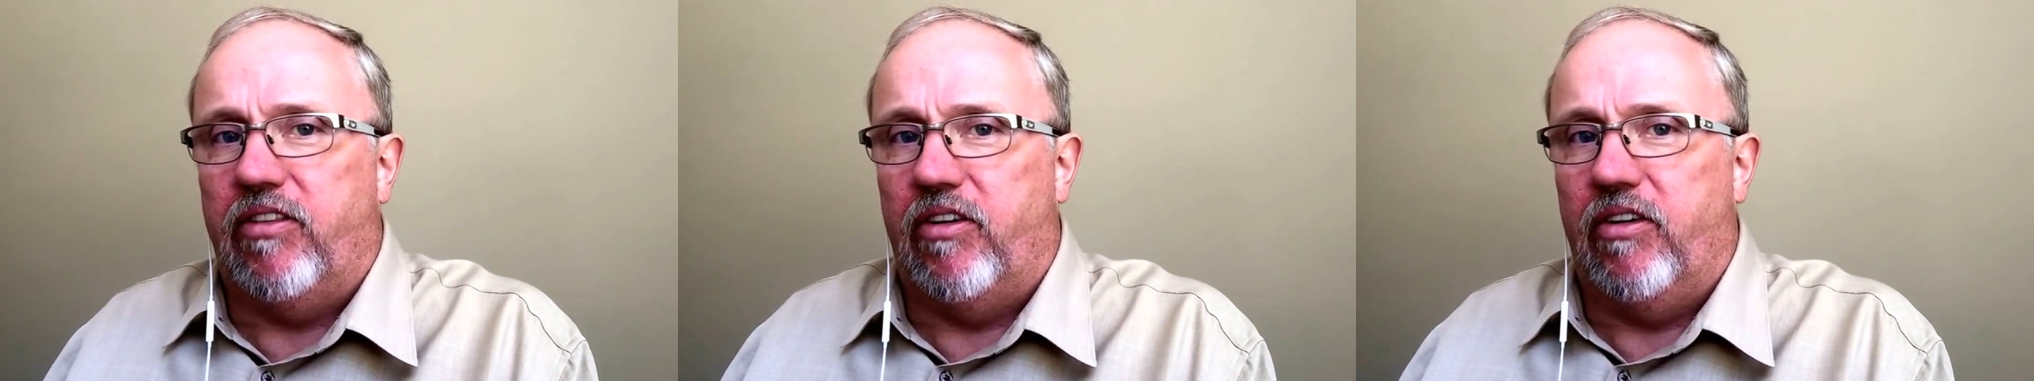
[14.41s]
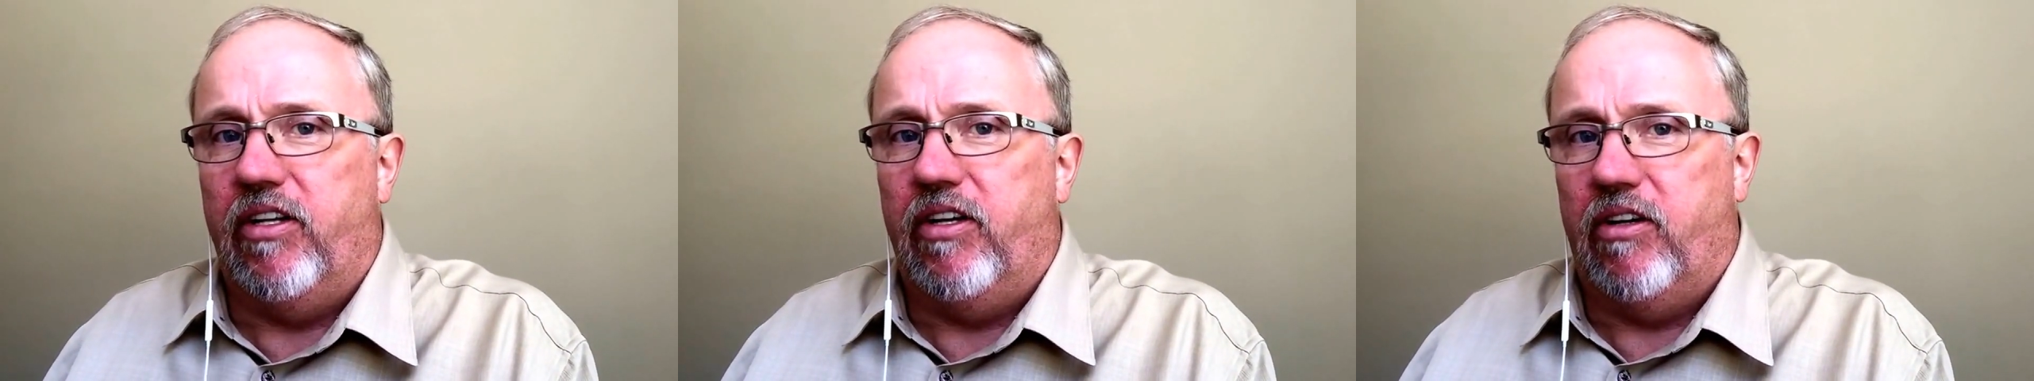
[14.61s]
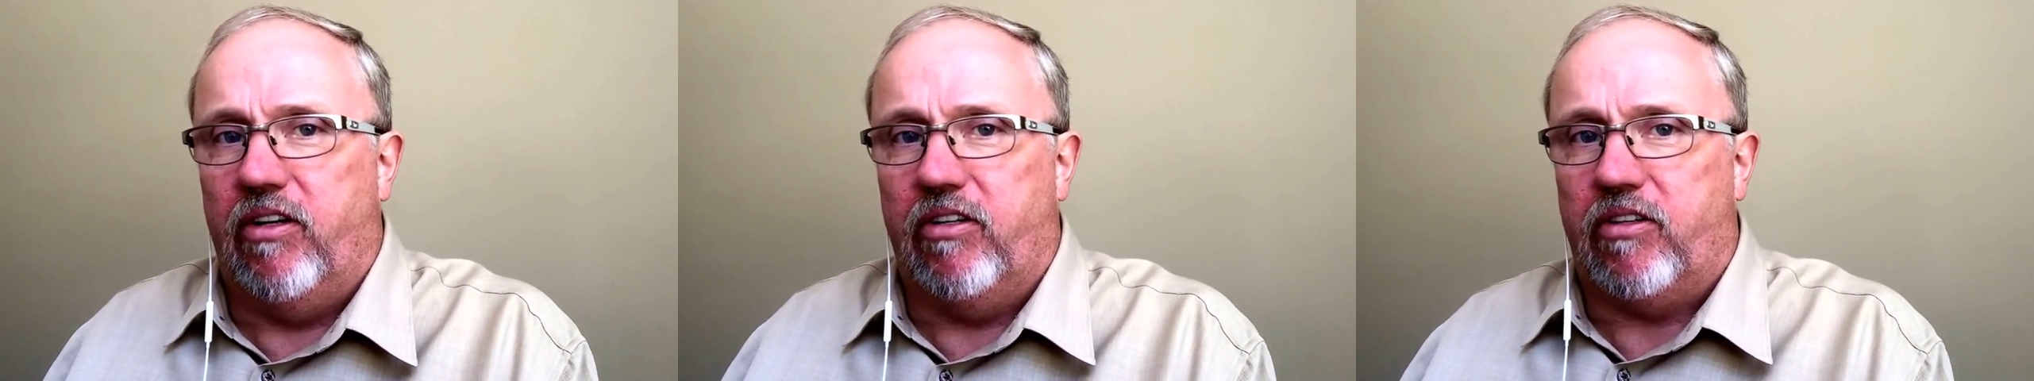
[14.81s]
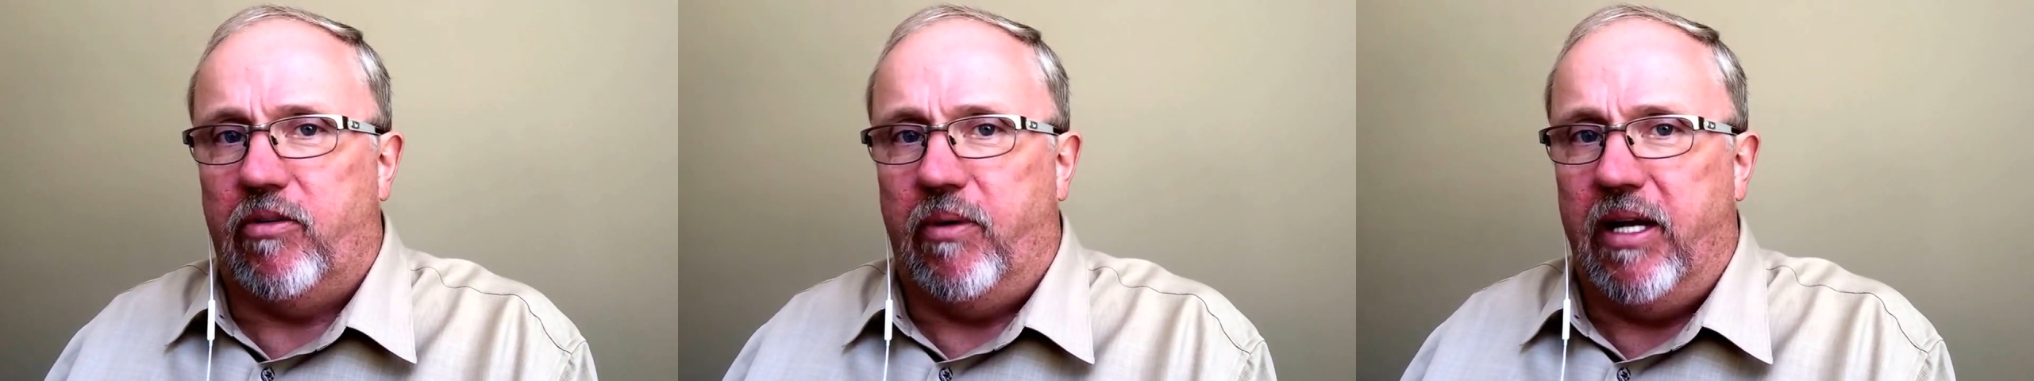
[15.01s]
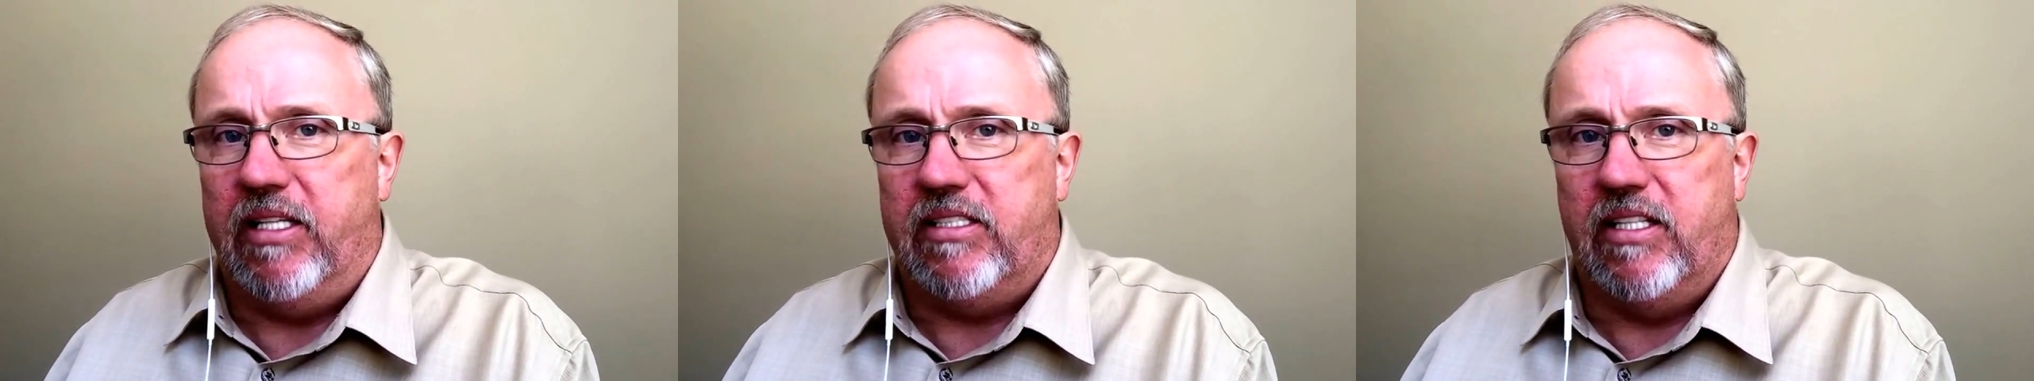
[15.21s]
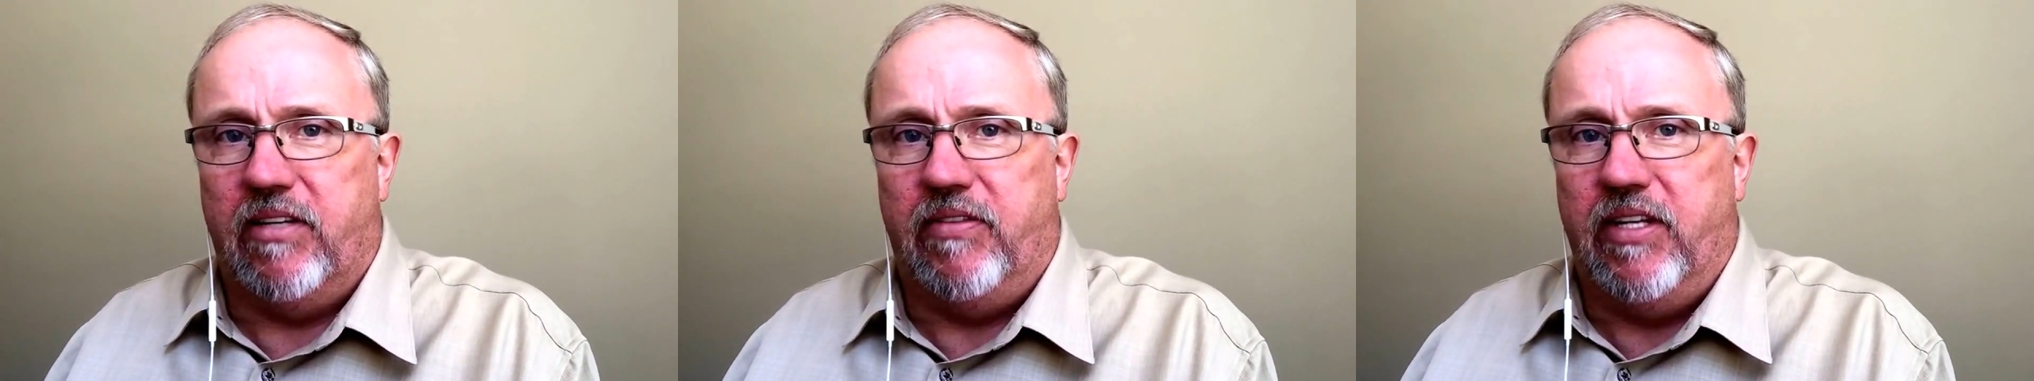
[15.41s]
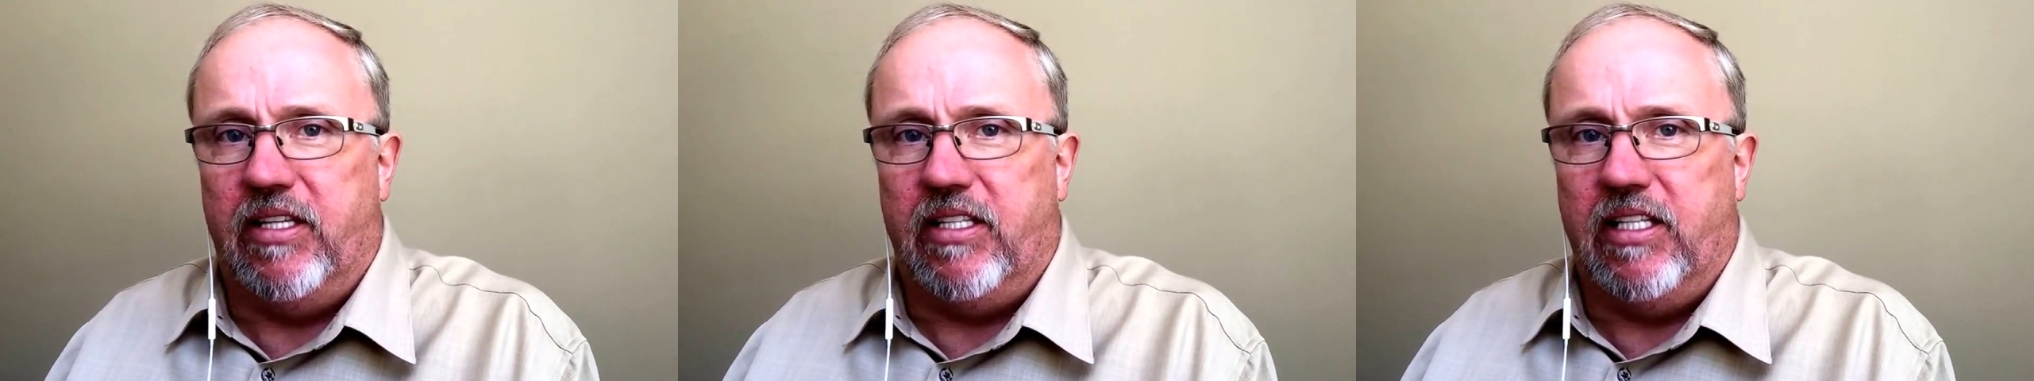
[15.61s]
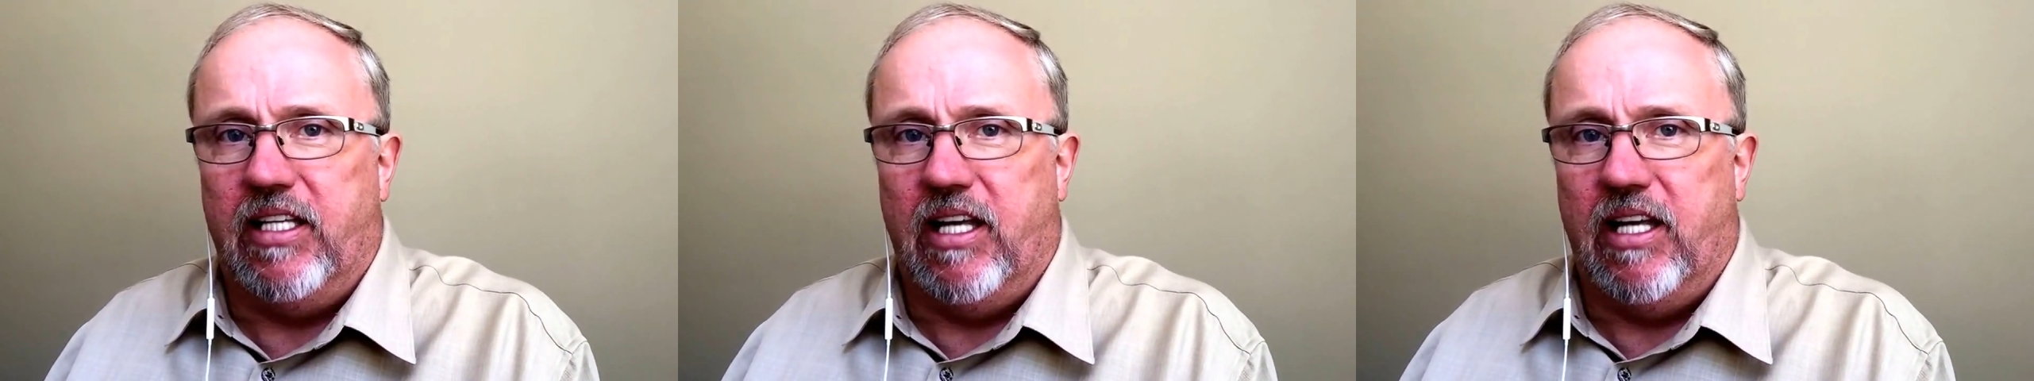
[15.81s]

thirty earthquakes that have hit the